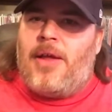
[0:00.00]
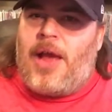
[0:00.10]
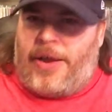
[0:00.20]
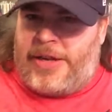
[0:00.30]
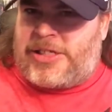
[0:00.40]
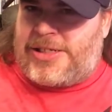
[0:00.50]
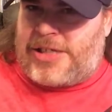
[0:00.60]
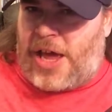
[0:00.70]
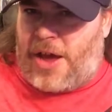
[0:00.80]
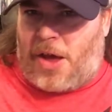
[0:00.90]
And this is
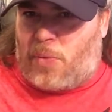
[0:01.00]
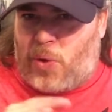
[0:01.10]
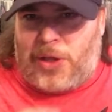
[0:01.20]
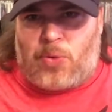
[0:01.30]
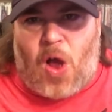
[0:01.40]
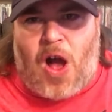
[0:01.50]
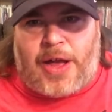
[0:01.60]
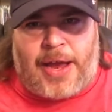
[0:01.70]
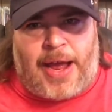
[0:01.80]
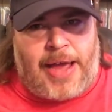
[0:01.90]
really raw
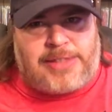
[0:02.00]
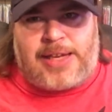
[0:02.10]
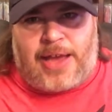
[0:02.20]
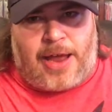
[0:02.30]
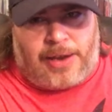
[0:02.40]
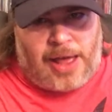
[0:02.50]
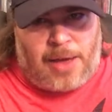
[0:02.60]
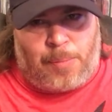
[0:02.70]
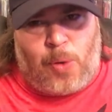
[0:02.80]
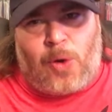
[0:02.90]
Caius. They got a
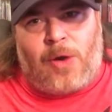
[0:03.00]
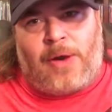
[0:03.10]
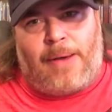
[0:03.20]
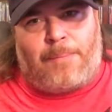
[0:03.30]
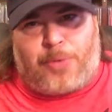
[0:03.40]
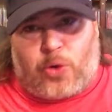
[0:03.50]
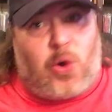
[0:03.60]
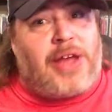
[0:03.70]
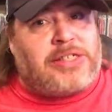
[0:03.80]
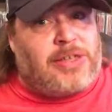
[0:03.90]
lot more
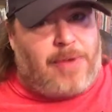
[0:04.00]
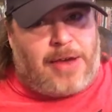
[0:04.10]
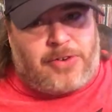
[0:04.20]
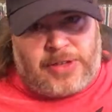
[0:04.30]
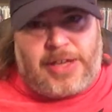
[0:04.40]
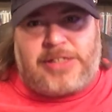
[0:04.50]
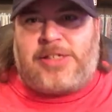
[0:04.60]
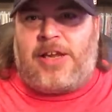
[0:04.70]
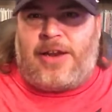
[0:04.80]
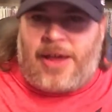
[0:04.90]
progressive after this,
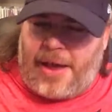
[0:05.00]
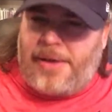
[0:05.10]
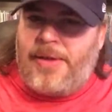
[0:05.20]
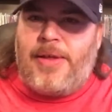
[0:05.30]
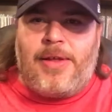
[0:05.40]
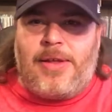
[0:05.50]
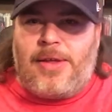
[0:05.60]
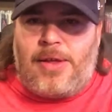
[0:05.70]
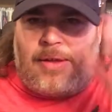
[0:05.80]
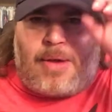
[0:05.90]
and
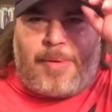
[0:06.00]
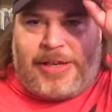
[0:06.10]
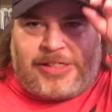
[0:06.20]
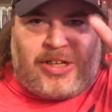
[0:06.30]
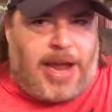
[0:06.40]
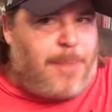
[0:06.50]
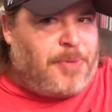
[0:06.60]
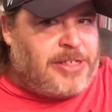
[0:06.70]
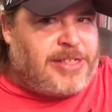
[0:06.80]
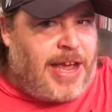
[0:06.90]
I mean, they still kept
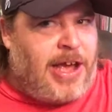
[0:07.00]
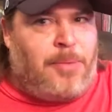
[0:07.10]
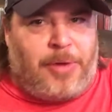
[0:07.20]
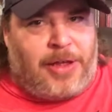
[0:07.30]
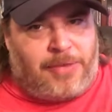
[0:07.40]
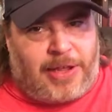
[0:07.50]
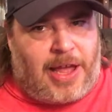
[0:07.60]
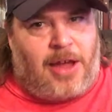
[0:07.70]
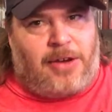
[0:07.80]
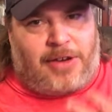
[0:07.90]
this sound, but they
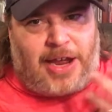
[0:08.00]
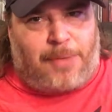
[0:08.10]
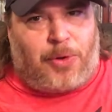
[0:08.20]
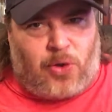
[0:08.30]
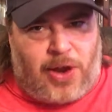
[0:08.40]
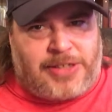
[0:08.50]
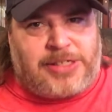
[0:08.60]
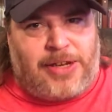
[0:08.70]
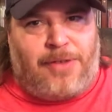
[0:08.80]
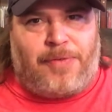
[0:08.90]
got kind of
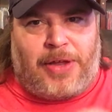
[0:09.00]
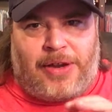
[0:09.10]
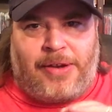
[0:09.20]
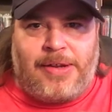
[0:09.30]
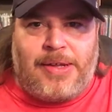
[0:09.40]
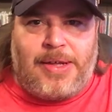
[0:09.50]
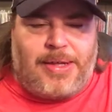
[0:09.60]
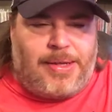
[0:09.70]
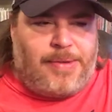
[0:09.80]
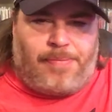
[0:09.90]
progressive and
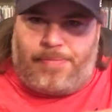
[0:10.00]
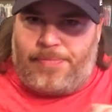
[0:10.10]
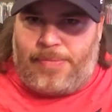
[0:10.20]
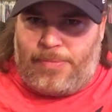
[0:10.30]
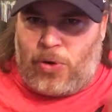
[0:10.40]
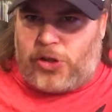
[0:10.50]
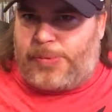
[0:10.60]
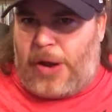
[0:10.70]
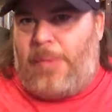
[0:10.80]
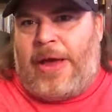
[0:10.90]
more
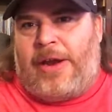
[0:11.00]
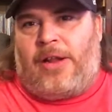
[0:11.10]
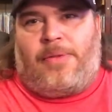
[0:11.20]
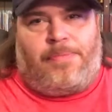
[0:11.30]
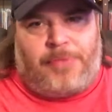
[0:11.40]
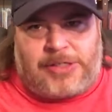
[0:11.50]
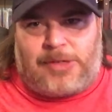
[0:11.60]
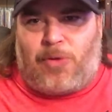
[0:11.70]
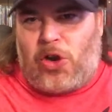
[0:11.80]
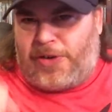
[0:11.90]
experimental. This
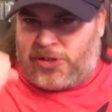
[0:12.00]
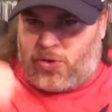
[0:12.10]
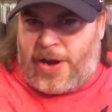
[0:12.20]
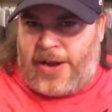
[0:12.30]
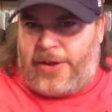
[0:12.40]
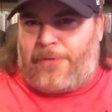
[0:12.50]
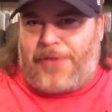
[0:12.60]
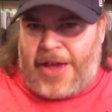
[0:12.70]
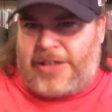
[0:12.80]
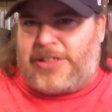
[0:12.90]
is straight in your
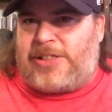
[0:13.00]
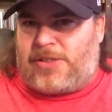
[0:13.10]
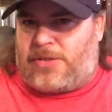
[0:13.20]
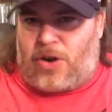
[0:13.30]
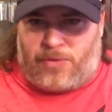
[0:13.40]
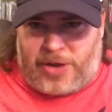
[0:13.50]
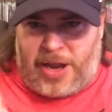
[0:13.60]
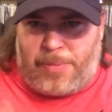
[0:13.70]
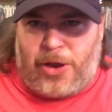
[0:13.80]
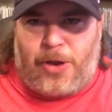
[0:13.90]
face, their
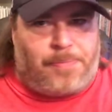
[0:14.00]
debut.